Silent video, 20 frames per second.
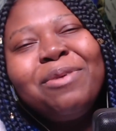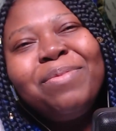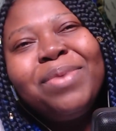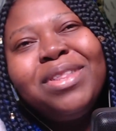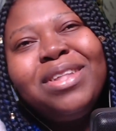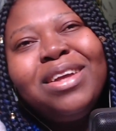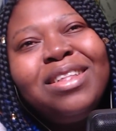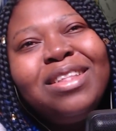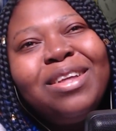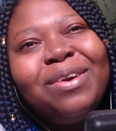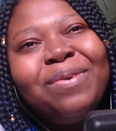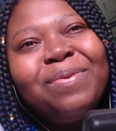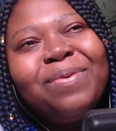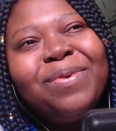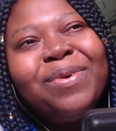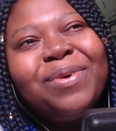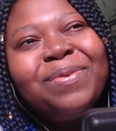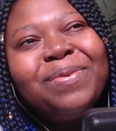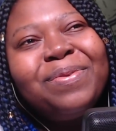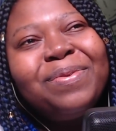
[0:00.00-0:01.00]
But then Deku
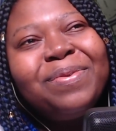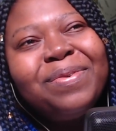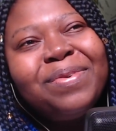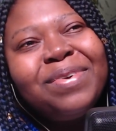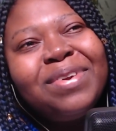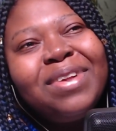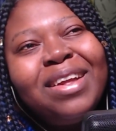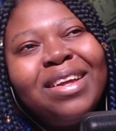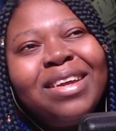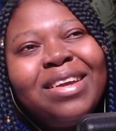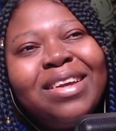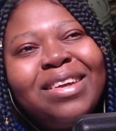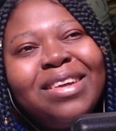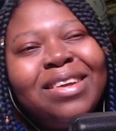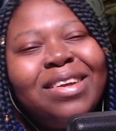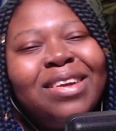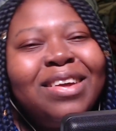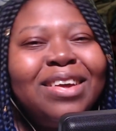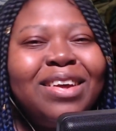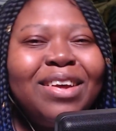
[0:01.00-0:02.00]
also
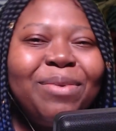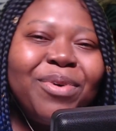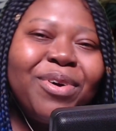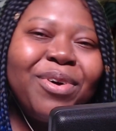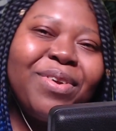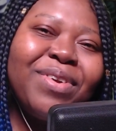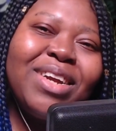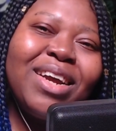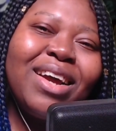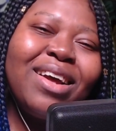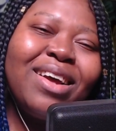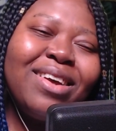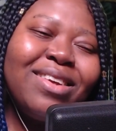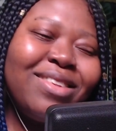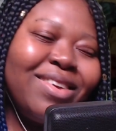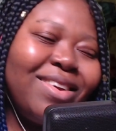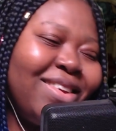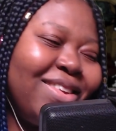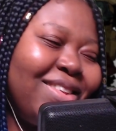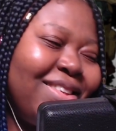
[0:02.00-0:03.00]
like
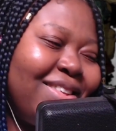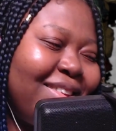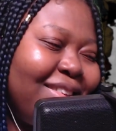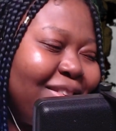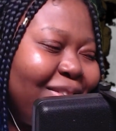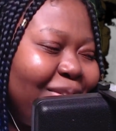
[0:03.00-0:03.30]
apologized and